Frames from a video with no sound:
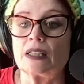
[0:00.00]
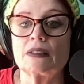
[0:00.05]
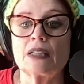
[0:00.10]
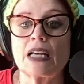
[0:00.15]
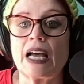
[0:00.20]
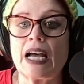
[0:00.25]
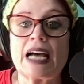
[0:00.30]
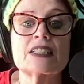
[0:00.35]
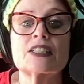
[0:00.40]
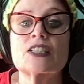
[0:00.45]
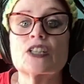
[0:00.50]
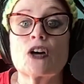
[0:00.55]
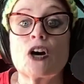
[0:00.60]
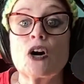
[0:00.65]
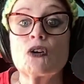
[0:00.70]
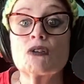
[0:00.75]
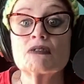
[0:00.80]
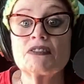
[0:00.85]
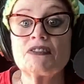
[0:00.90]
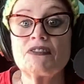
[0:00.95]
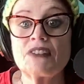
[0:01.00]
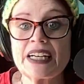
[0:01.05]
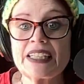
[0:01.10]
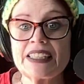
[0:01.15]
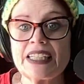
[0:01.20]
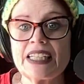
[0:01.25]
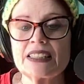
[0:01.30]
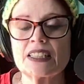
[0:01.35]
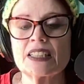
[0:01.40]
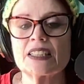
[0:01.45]
has their own
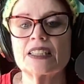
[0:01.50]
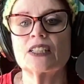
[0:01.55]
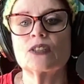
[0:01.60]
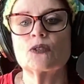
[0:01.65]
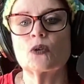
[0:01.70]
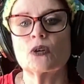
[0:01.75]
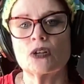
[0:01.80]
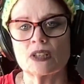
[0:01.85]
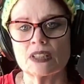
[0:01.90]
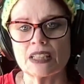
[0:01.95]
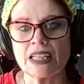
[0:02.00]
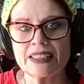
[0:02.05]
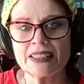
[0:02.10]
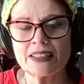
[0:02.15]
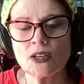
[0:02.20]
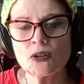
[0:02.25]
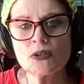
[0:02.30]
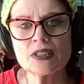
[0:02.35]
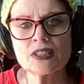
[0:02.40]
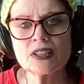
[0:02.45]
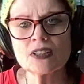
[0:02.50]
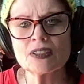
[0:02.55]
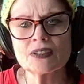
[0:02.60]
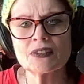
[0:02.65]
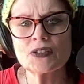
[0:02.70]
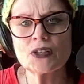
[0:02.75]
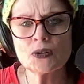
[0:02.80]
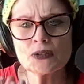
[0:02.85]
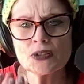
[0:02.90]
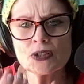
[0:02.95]
finances in order. Like those
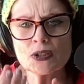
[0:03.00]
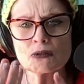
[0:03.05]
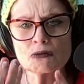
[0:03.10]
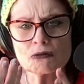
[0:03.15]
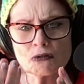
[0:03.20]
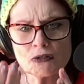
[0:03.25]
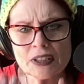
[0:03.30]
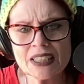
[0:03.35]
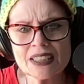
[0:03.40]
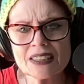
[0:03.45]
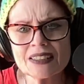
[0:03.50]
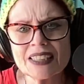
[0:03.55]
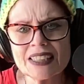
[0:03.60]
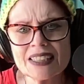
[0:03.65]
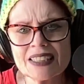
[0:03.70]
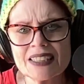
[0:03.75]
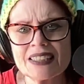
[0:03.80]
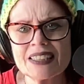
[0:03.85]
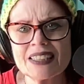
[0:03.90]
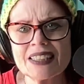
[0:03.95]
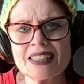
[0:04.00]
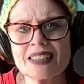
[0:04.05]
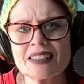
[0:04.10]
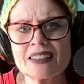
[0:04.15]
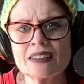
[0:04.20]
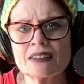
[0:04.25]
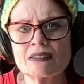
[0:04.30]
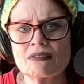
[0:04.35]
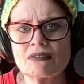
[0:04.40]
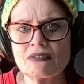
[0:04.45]
are
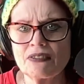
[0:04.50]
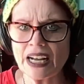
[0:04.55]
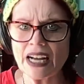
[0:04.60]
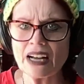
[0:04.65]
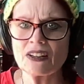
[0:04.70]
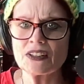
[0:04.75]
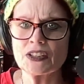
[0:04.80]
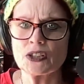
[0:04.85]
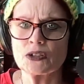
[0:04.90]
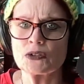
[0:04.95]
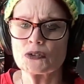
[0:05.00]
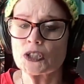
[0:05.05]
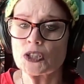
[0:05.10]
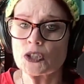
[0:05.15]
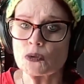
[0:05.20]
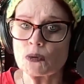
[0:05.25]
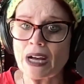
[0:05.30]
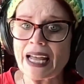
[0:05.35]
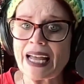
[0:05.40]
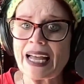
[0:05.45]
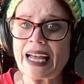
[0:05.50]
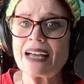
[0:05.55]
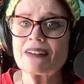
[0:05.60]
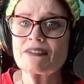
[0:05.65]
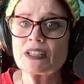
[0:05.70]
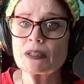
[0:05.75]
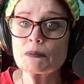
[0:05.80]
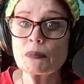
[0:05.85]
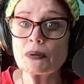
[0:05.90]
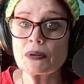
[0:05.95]
realistic values to
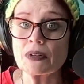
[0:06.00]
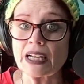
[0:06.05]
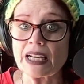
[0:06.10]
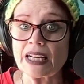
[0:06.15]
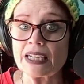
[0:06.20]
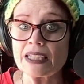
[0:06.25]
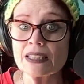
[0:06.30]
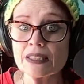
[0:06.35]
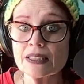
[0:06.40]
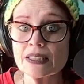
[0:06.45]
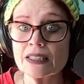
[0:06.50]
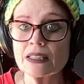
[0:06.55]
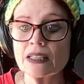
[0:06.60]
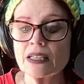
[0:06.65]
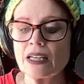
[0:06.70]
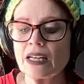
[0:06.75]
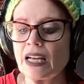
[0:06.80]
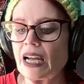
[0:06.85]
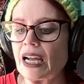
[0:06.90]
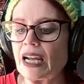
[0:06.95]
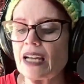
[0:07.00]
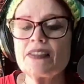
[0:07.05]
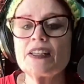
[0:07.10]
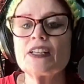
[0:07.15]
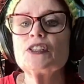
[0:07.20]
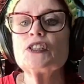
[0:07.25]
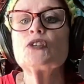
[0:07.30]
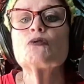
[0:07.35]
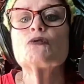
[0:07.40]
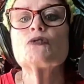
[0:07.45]
have in place. And
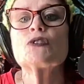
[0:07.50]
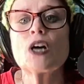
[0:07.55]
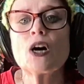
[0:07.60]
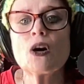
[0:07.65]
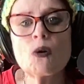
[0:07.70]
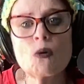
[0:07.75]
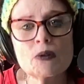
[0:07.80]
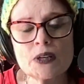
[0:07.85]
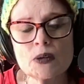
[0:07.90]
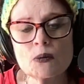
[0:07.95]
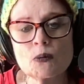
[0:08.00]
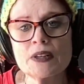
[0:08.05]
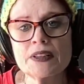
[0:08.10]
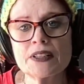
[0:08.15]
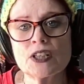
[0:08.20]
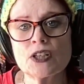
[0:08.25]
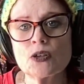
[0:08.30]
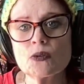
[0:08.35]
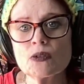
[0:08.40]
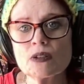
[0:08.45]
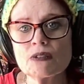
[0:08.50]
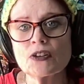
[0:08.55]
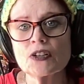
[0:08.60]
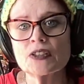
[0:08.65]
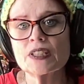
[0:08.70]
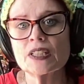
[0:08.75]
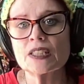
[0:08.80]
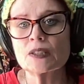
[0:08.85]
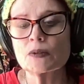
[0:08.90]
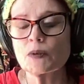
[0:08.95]
then you know that what the
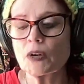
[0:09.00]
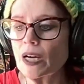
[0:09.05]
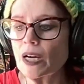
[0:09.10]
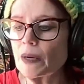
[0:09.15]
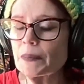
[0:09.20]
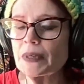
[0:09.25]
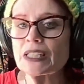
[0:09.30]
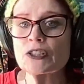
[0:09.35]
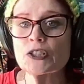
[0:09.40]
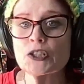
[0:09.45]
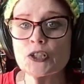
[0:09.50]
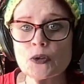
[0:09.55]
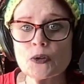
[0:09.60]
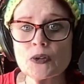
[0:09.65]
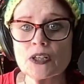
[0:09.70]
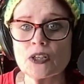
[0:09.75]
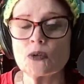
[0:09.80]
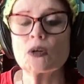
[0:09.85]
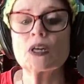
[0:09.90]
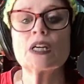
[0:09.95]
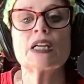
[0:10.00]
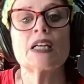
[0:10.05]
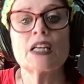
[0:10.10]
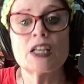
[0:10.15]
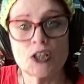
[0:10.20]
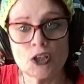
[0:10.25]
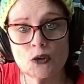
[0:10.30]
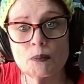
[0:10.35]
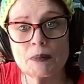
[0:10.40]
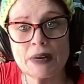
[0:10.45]
universe is coming to you,
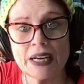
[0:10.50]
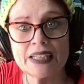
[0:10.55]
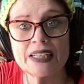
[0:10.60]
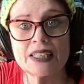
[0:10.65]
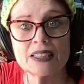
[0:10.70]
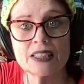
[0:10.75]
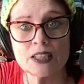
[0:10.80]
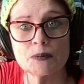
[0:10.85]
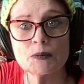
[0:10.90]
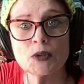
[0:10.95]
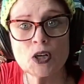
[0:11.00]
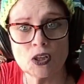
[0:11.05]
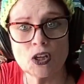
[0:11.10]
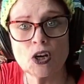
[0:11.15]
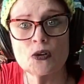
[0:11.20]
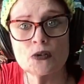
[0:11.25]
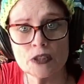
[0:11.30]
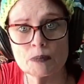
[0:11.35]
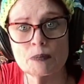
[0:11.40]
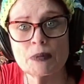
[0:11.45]
you may get some close